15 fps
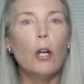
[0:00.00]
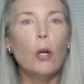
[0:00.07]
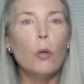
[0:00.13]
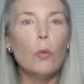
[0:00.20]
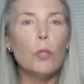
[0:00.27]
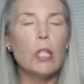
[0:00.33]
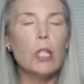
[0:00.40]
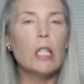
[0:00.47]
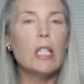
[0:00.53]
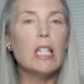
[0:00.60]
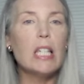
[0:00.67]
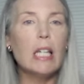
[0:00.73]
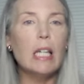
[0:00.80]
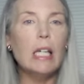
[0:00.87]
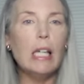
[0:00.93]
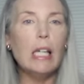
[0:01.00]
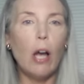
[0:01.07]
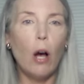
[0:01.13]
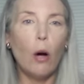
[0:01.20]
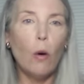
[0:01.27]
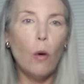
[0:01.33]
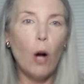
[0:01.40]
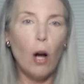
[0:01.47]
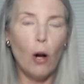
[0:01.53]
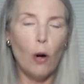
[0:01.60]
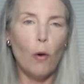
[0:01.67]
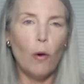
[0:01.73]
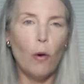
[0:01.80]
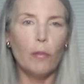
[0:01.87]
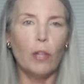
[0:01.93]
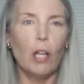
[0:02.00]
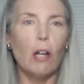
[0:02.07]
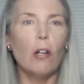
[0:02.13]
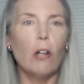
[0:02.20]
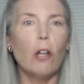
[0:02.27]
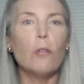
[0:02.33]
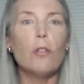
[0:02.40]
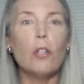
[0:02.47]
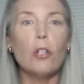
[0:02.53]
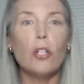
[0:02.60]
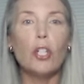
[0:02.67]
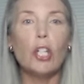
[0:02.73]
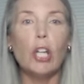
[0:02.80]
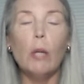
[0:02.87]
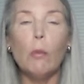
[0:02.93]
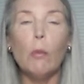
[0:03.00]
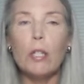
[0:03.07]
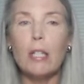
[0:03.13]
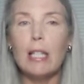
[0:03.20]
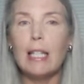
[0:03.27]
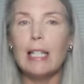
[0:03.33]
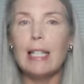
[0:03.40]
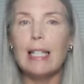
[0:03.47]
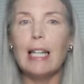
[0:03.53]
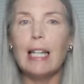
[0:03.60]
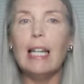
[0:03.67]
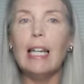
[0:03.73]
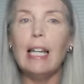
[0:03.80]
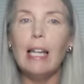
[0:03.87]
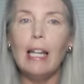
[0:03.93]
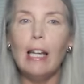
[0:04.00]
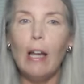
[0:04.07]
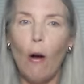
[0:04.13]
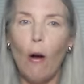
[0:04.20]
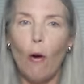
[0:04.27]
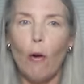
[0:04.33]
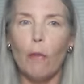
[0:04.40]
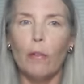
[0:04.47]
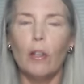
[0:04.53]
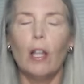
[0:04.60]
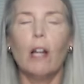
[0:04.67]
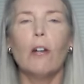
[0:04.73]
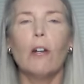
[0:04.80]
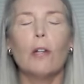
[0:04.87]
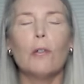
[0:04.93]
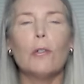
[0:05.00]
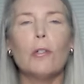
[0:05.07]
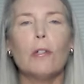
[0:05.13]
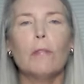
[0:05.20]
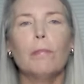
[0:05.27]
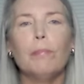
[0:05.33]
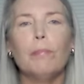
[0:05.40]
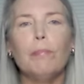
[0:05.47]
who was the CEO of Theranos. She was the CEO of Theranos.